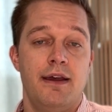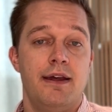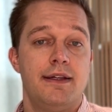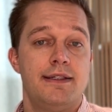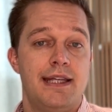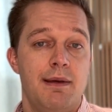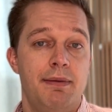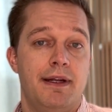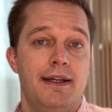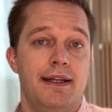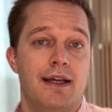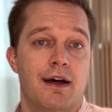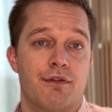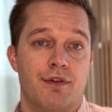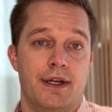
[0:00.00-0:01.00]
typically
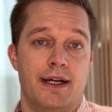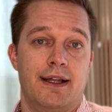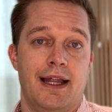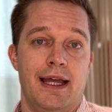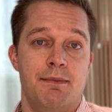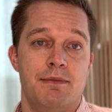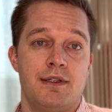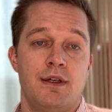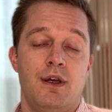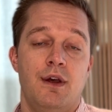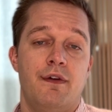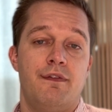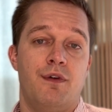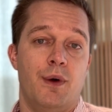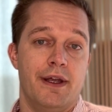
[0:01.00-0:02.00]
covering claims
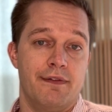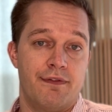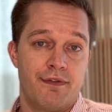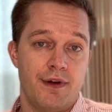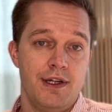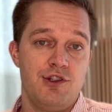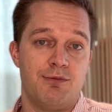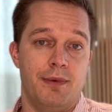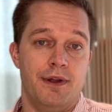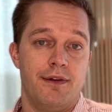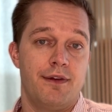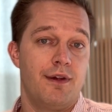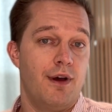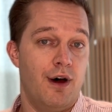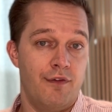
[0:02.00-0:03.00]
for infringement
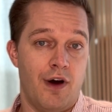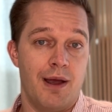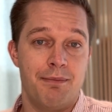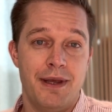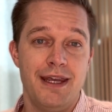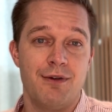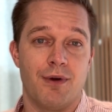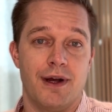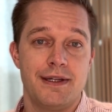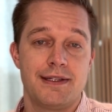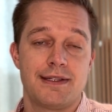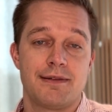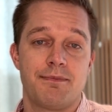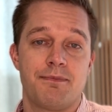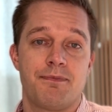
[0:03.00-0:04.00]
of IP
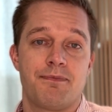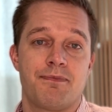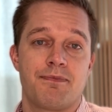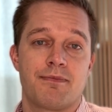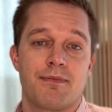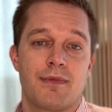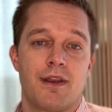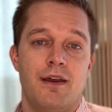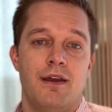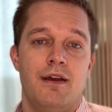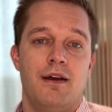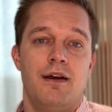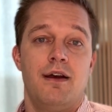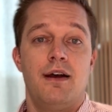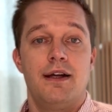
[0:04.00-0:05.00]
rights.
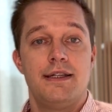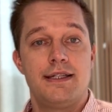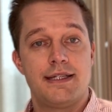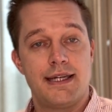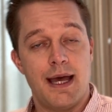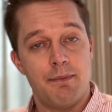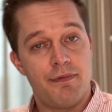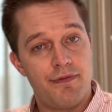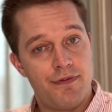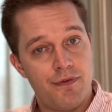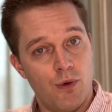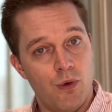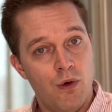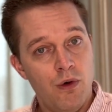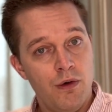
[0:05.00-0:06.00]
Step
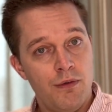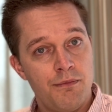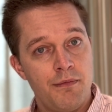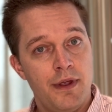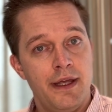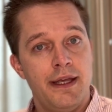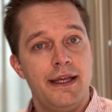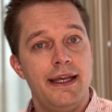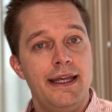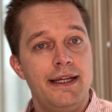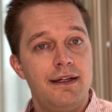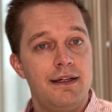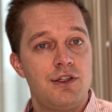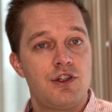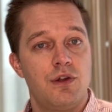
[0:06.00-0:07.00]
four,
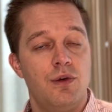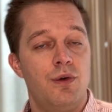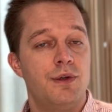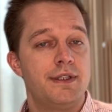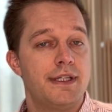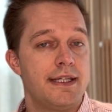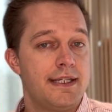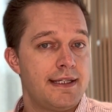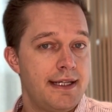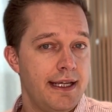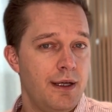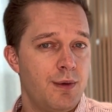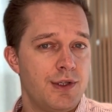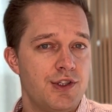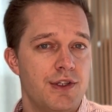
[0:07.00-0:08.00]
English law
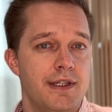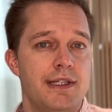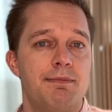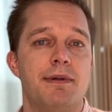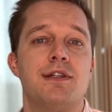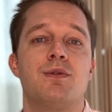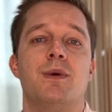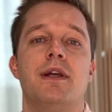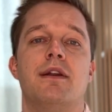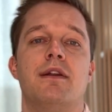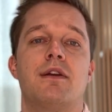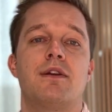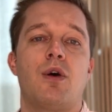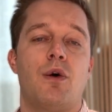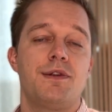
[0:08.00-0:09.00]
distinguishes between
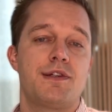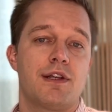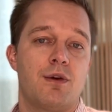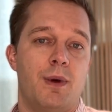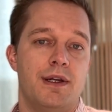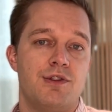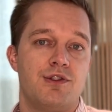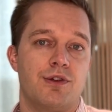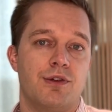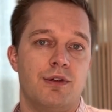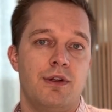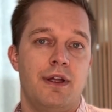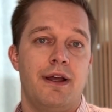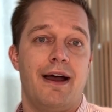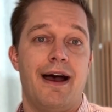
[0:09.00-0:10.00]
consequential
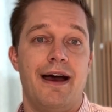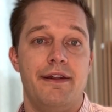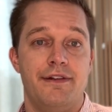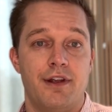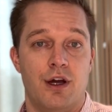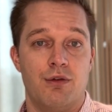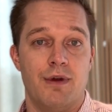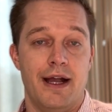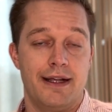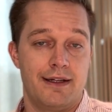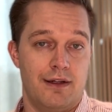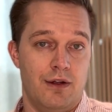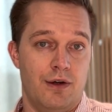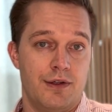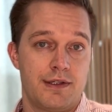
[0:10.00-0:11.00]
and direct
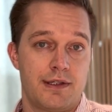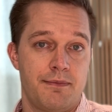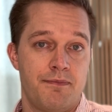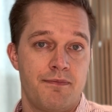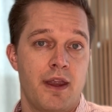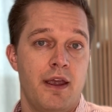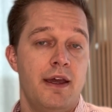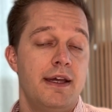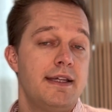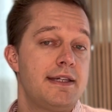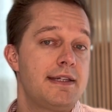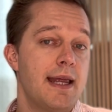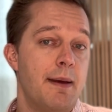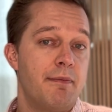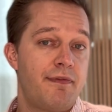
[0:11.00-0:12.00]
loss.
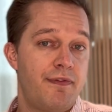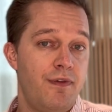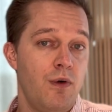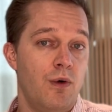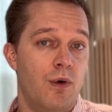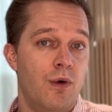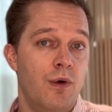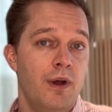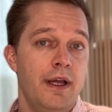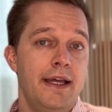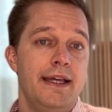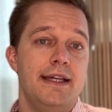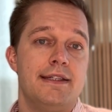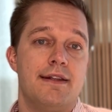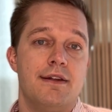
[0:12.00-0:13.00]
Step four
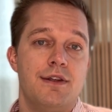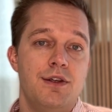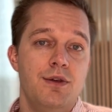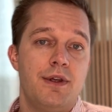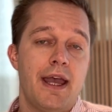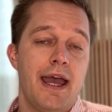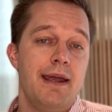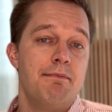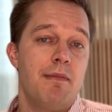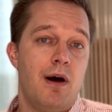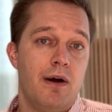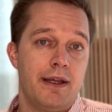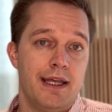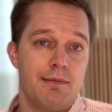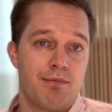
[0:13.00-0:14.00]
is that UK
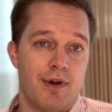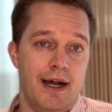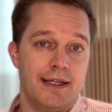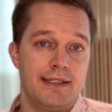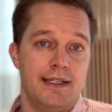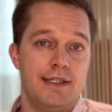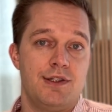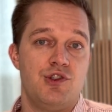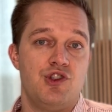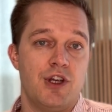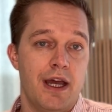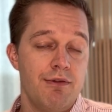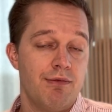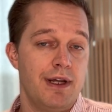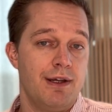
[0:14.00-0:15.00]
market practice
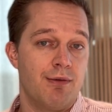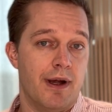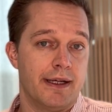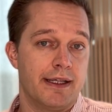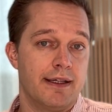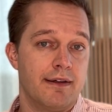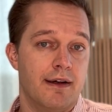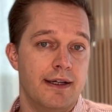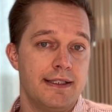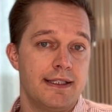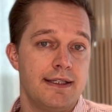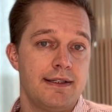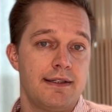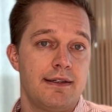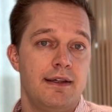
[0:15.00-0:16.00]
generally
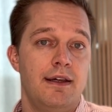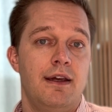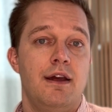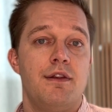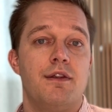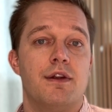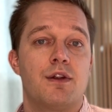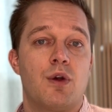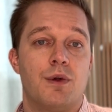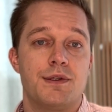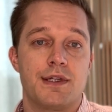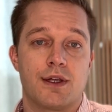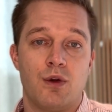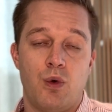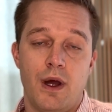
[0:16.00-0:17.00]
recognizes that
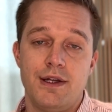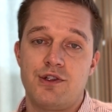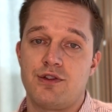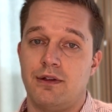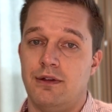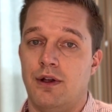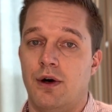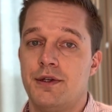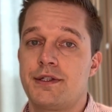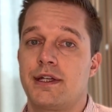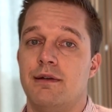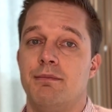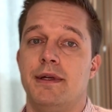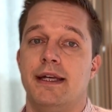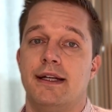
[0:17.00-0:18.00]
consequential loss
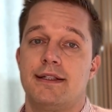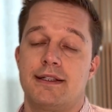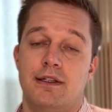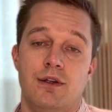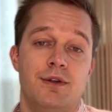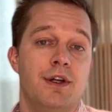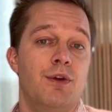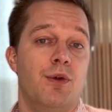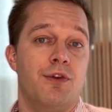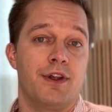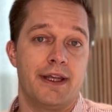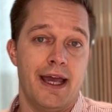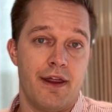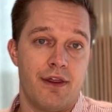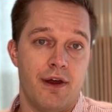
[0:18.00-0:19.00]
can be excluded
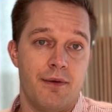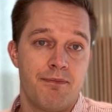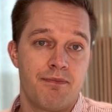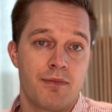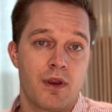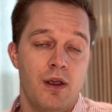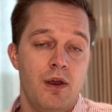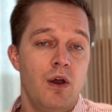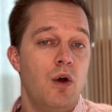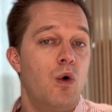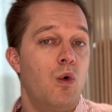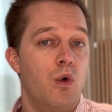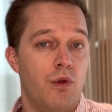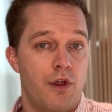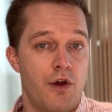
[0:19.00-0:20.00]
altogether,
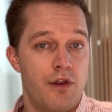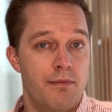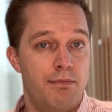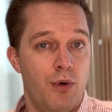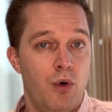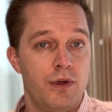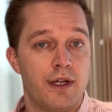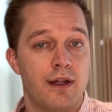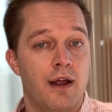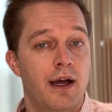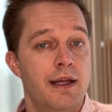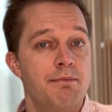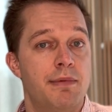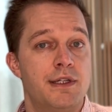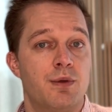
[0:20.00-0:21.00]
although the
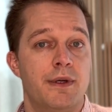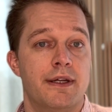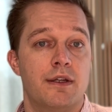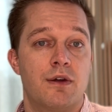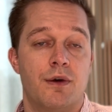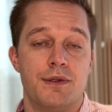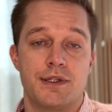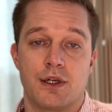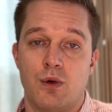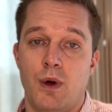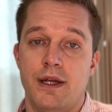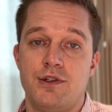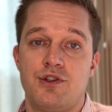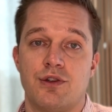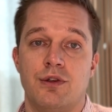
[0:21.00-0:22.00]
borderline between
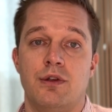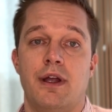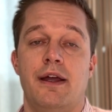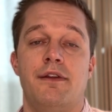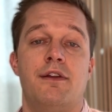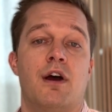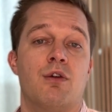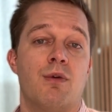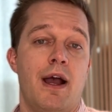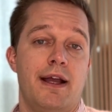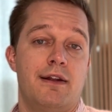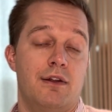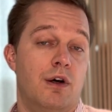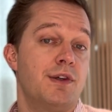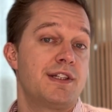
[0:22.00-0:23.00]
consequential and direct
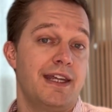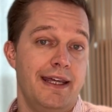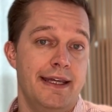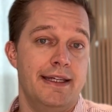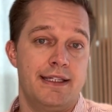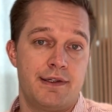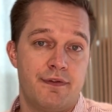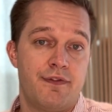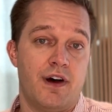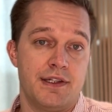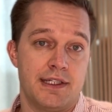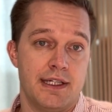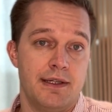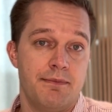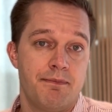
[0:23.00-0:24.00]
loss is
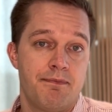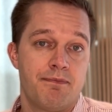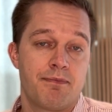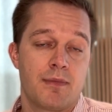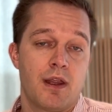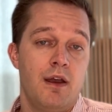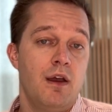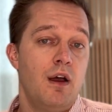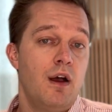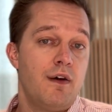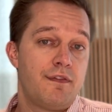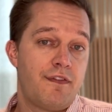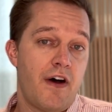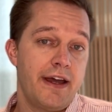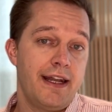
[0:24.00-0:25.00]
fuzzy.
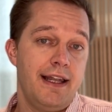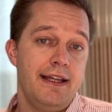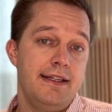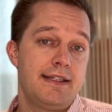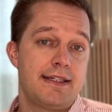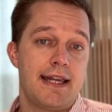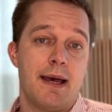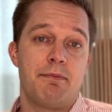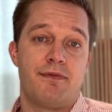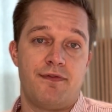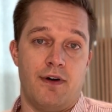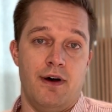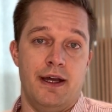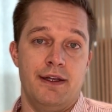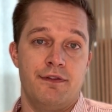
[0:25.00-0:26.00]
Finally, step
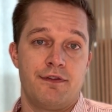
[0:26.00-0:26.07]
five.